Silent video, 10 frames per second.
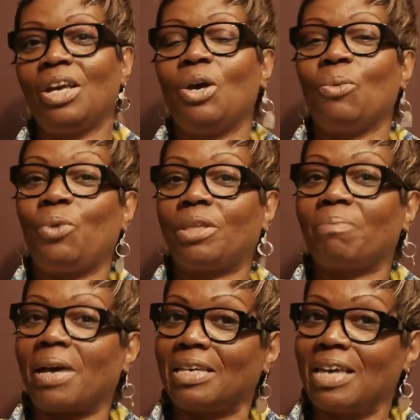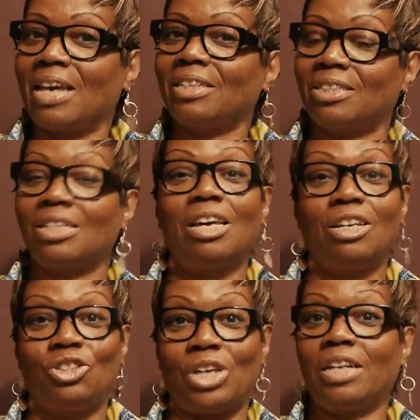with my guest
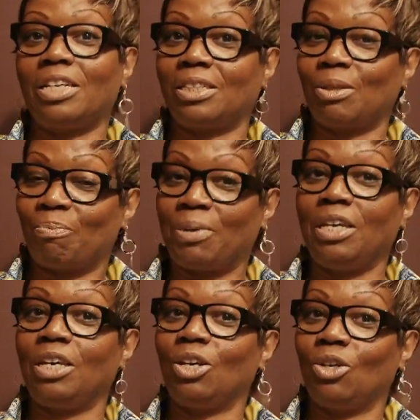Janice B.